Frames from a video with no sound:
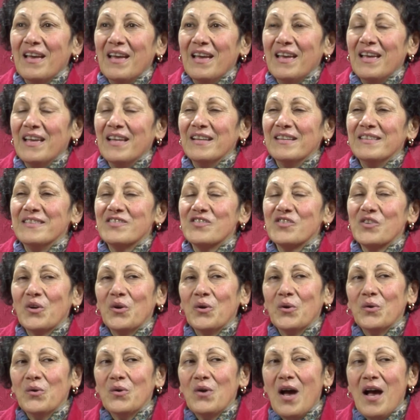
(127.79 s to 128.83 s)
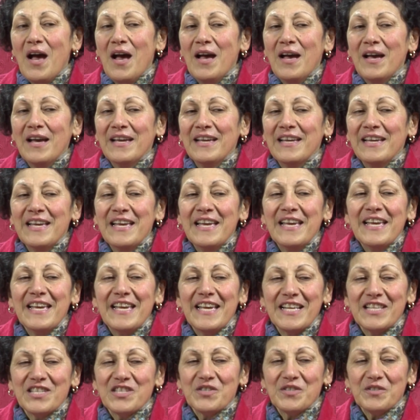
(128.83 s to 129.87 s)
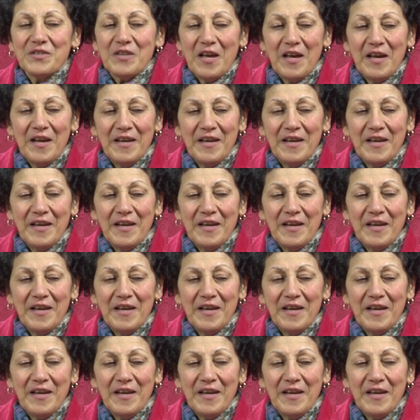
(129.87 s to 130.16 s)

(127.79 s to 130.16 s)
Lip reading: And so it's